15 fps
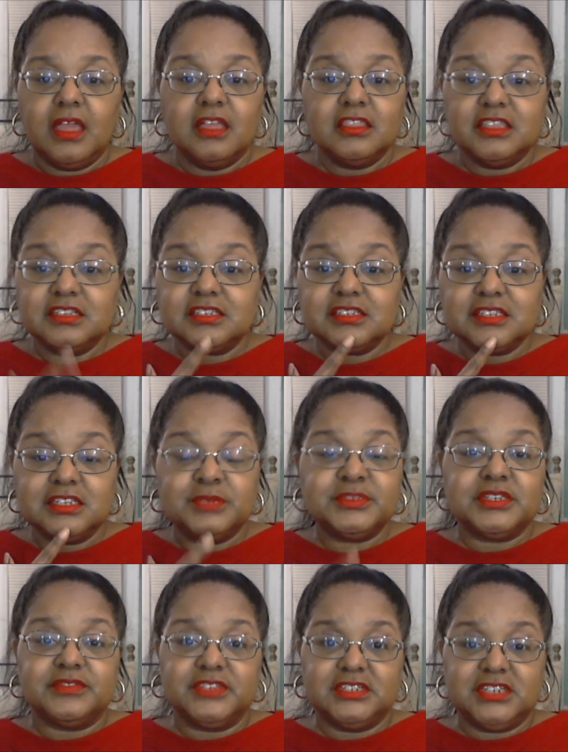this is Lips
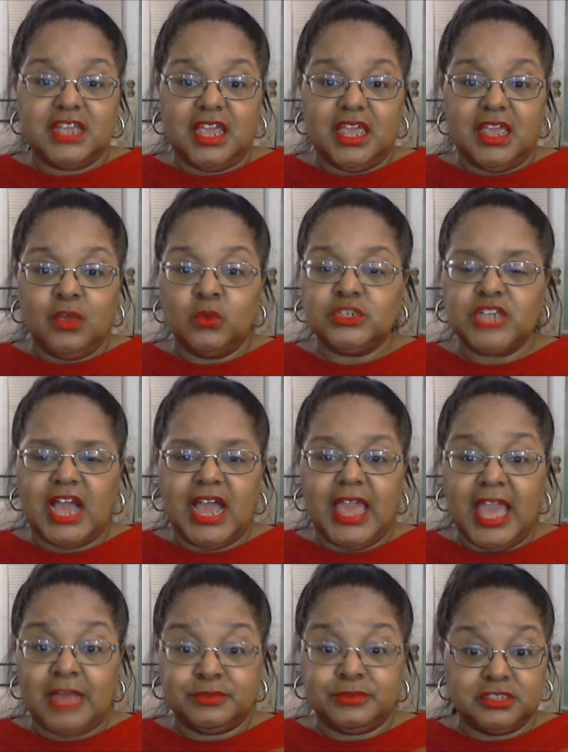of the Day, which I
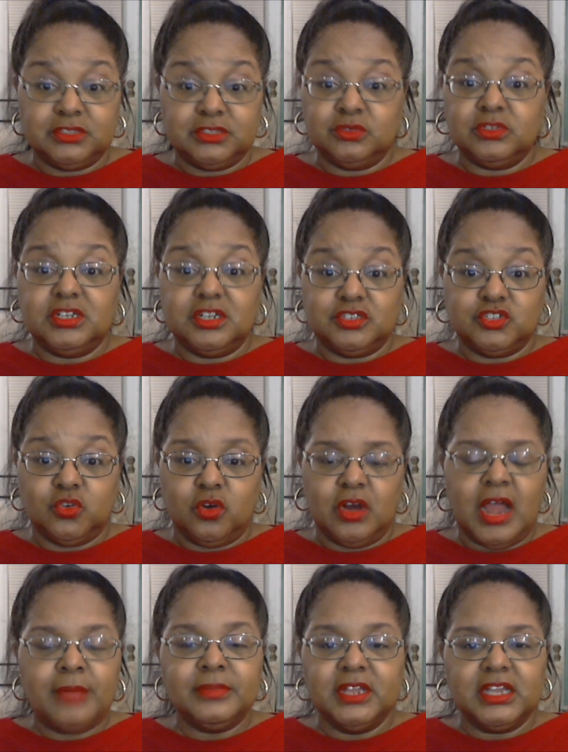absolutely adore.
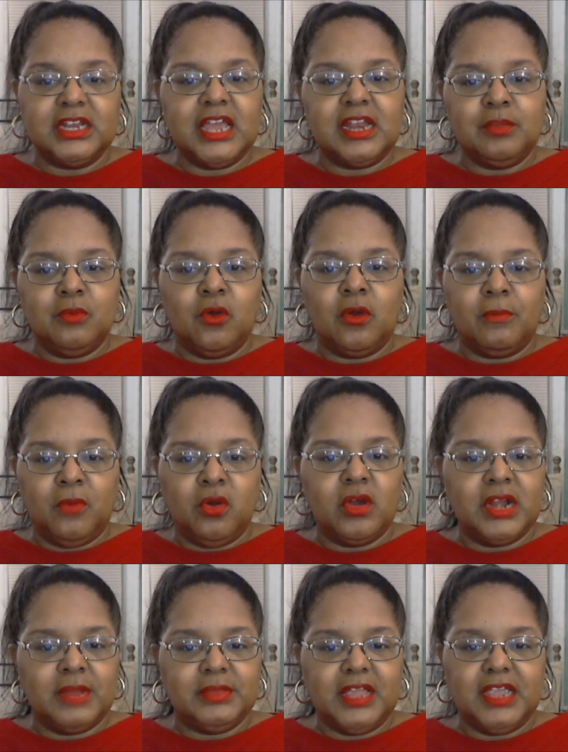I'm looking at it more and more,
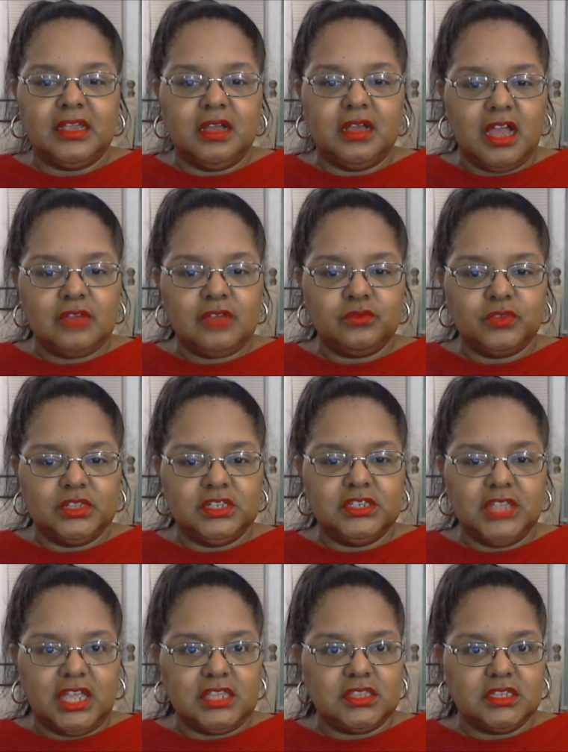and I'm like, I really
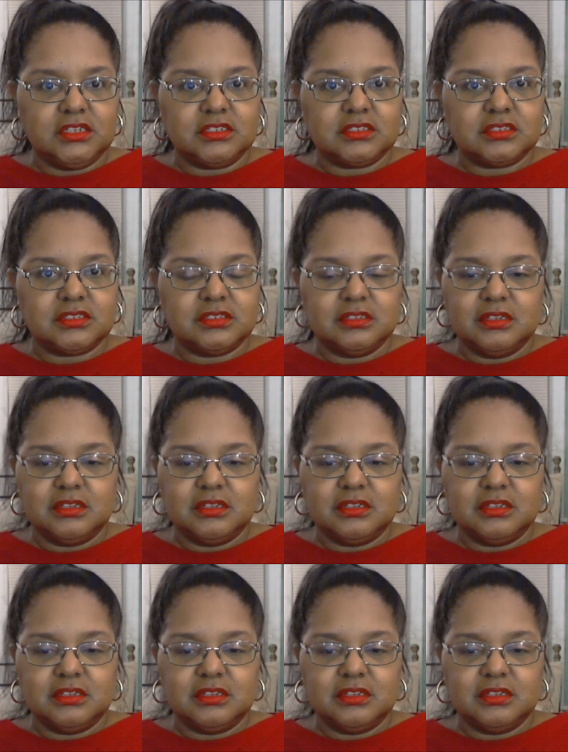like this.